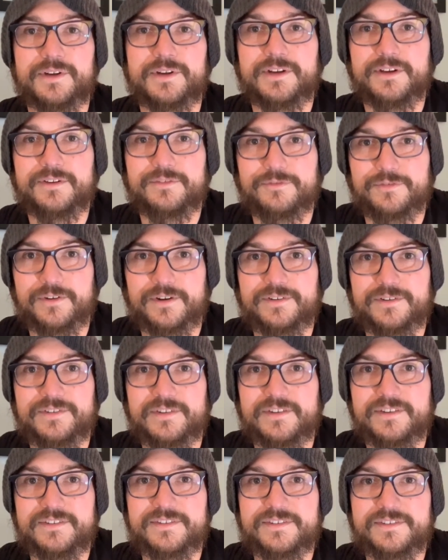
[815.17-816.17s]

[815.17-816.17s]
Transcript: verses.